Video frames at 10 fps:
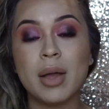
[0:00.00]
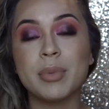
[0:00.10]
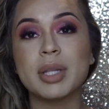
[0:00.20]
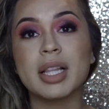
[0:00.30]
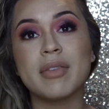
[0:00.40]

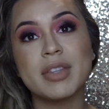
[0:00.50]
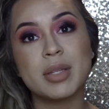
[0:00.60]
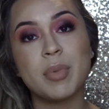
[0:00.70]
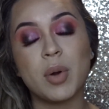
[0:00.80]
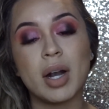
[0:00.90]
Really love the
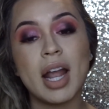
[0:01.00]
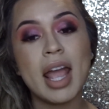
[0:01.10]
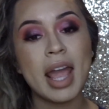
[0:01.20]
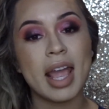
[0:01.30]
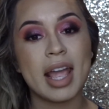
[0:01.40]
support,
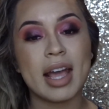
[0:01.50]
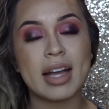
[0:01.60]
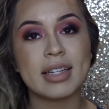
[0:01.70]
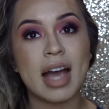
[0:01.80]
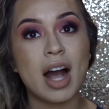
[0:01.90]

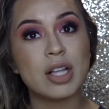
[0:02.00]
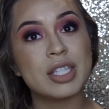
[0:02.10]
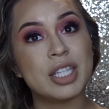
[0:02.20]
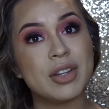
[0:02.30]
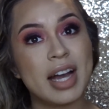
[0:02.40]
and I'll
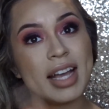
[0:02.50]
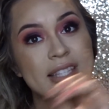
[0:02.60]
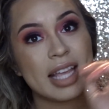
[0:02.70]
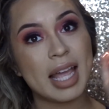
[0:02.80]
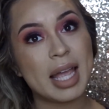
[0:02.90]
see you
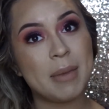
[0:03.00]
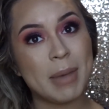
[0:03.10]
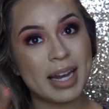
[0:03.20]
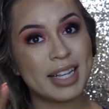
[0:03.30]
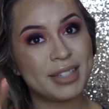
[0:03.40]
guys in
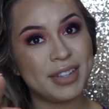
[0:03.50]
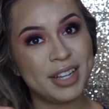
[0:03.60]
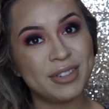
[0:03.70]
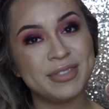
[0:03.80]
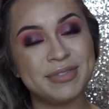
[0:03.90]
my next video.